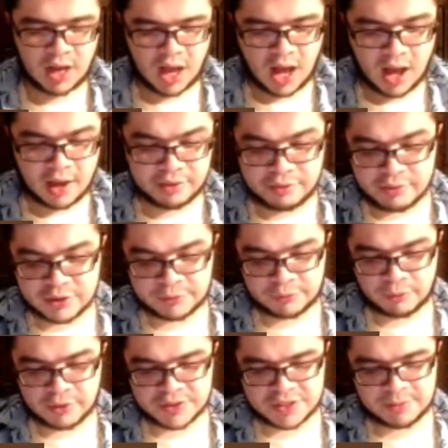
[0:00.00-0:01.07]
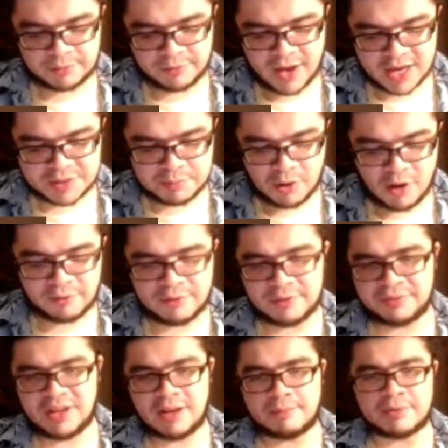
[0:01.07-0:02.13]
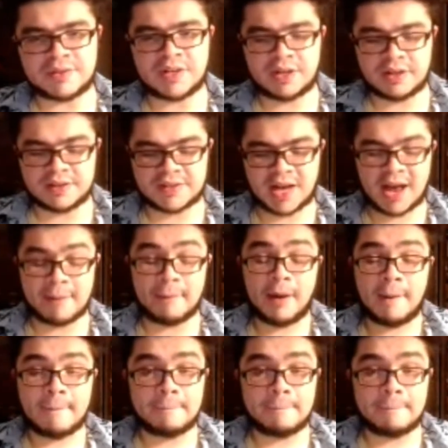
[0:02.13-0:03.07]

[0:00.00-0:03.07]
Threw his four-seam fastball 58% of the time,